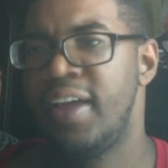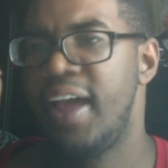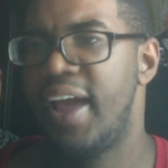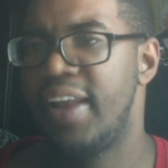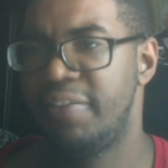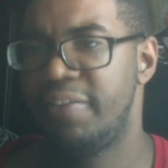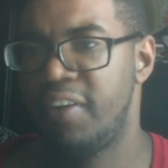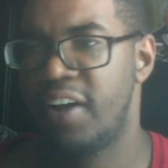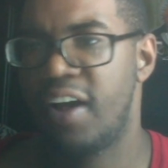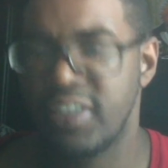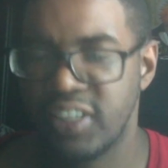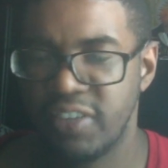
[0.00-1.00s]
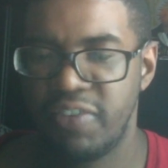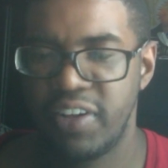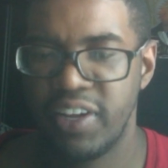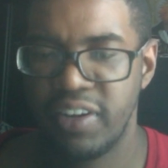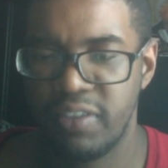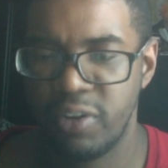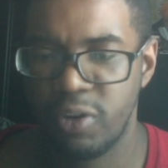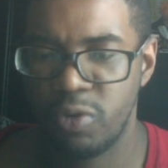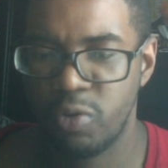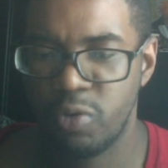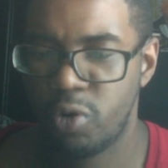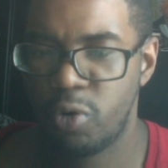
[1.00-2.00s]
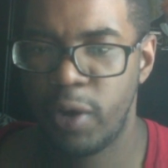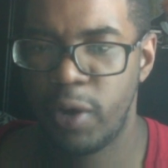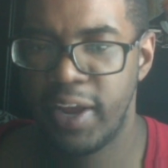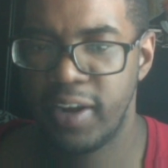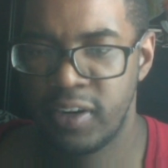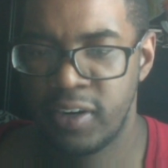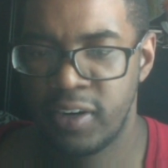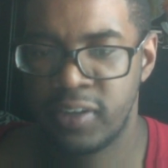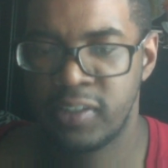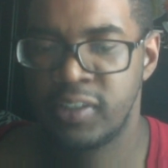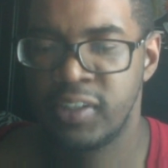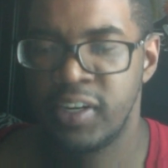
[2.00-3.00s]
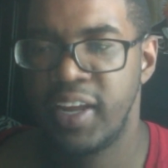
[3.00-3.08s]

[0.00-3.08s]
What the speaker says: and the philosophy of the creator